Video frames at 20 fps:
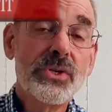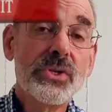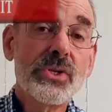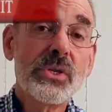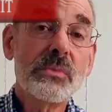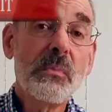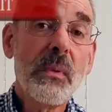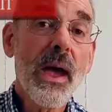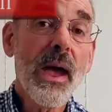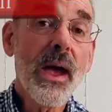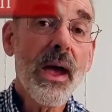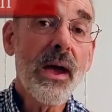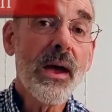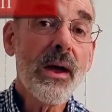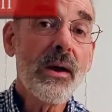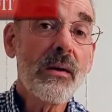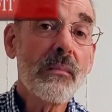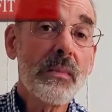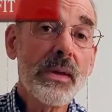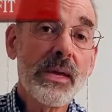Could you
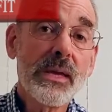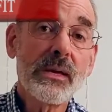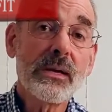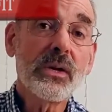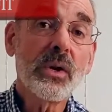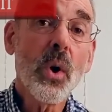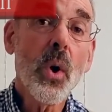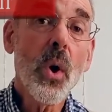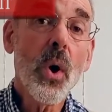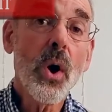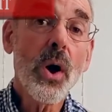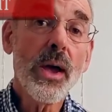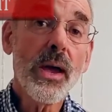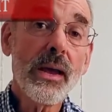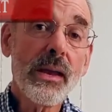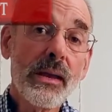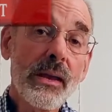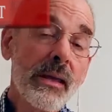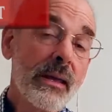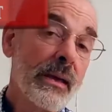spare me a
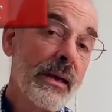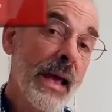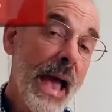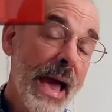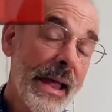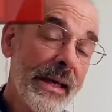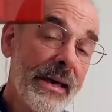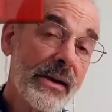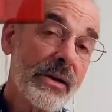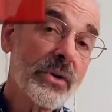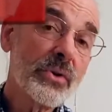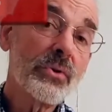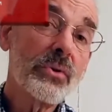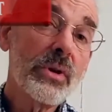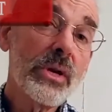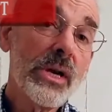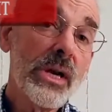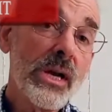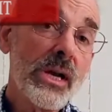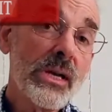coin and a
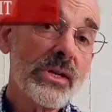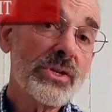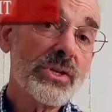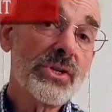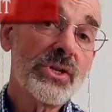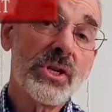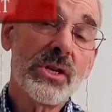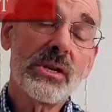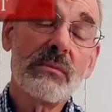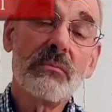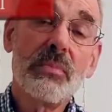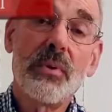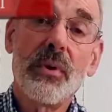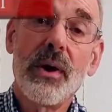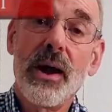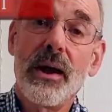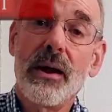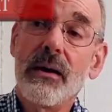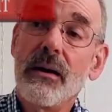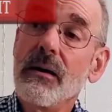Christian
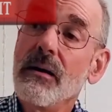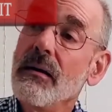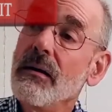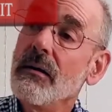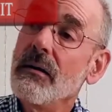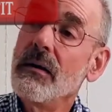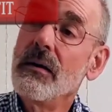prayer,